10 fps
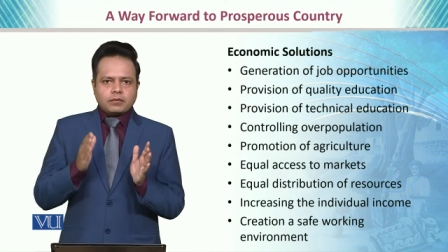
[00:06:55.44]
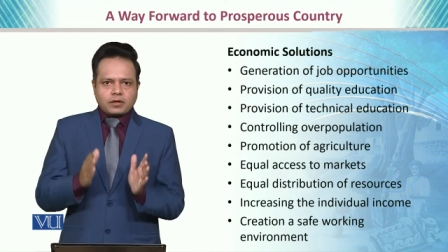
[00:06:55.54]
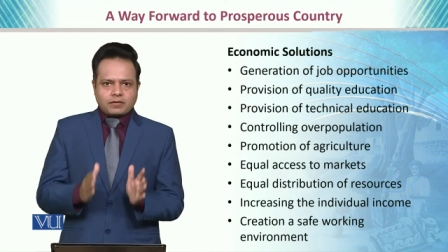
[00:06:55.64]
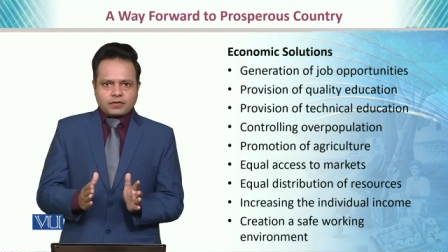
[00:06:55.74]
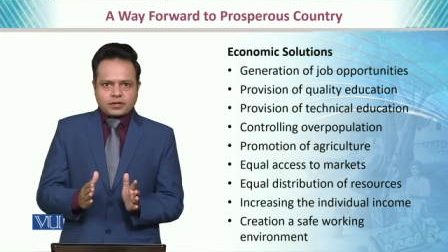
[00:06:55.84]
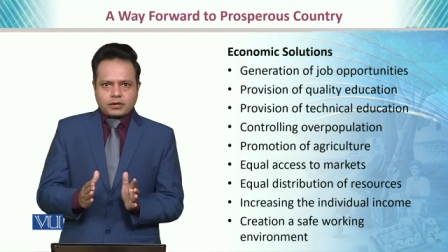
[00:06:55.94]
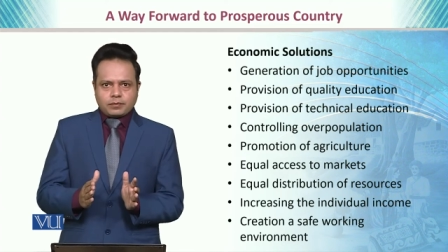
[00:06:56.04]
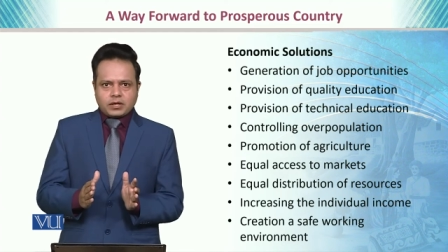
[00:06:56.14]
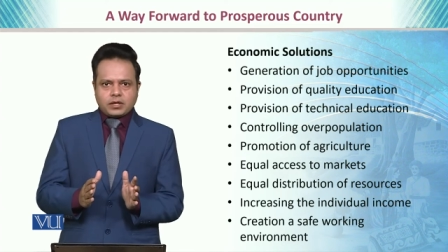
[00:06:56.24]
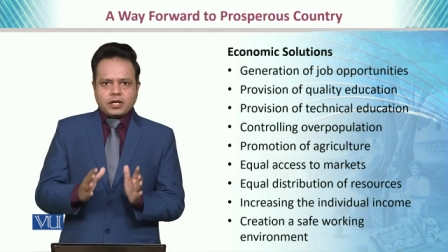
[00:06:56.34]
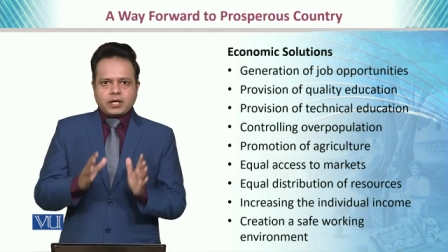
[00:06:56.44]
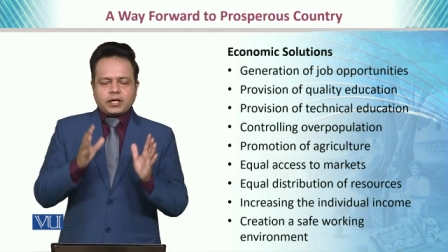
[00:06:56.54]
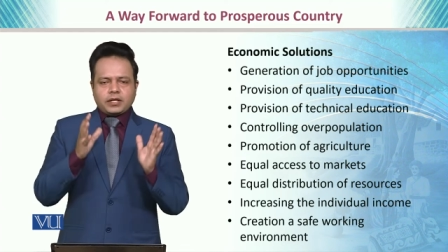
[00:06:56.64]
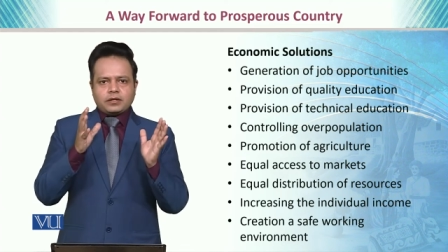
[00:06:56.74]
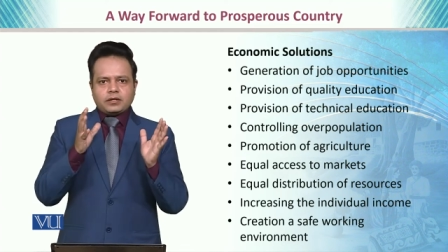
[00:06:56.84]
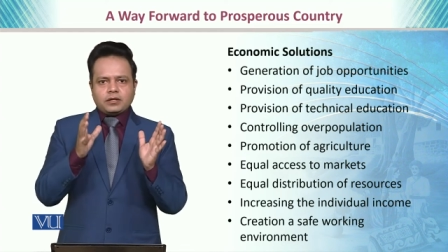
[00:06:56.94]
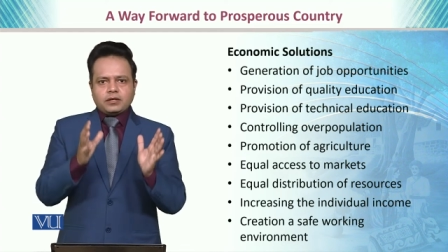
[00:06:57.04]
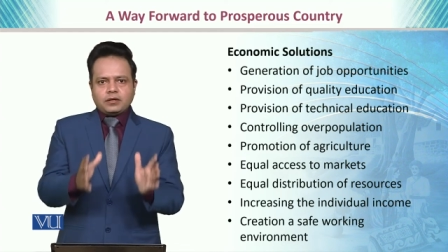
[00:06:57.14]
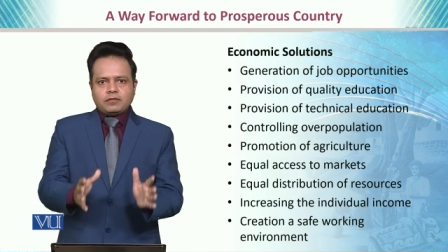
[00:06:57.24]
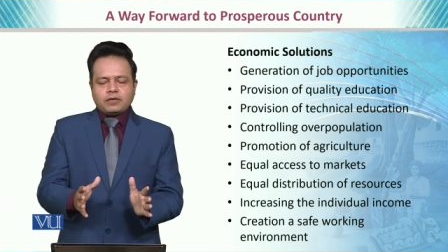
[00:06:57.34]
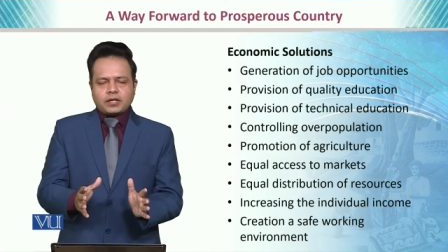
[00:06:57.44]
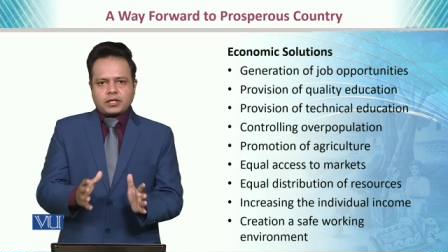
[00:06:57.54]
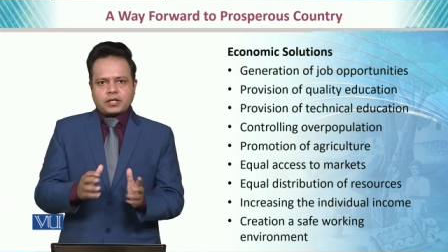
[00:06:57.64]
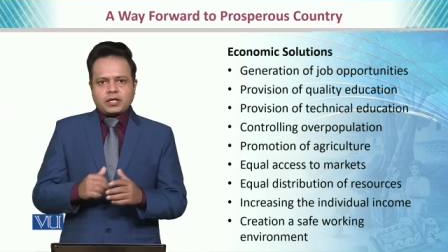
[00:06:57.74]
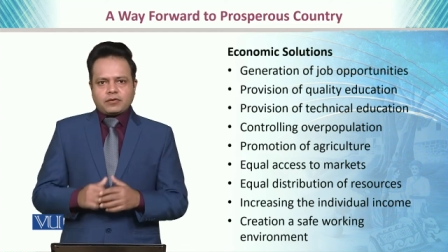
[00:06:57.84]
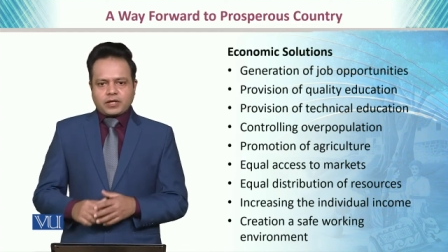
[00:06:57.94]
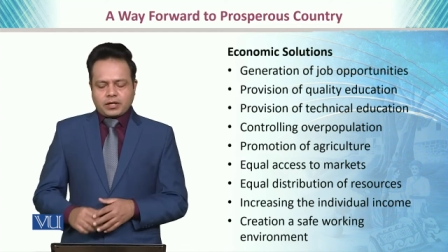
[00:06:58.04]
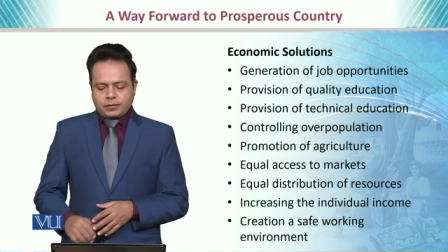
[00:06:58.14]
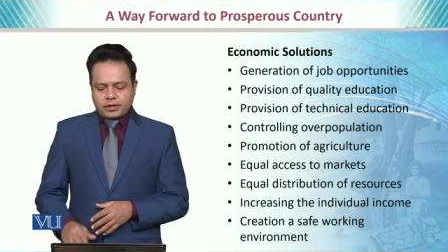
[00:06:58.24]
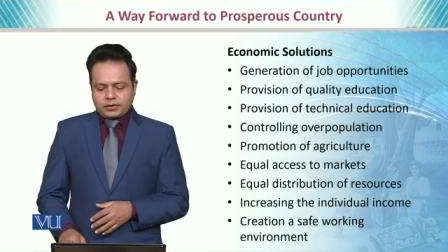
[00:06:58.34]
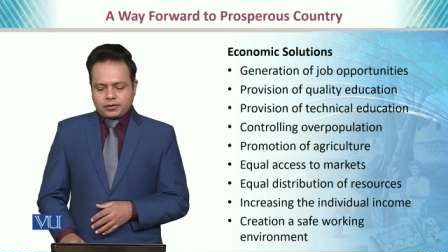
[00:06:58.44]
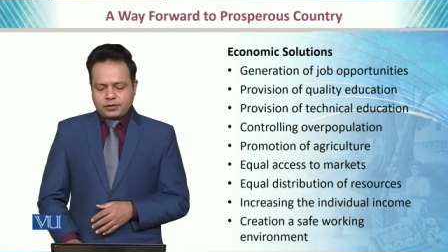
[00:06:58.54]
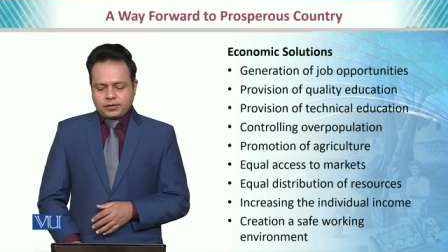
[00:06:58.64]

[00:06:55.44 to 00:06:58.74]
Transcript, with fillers: comfortable in the working environment.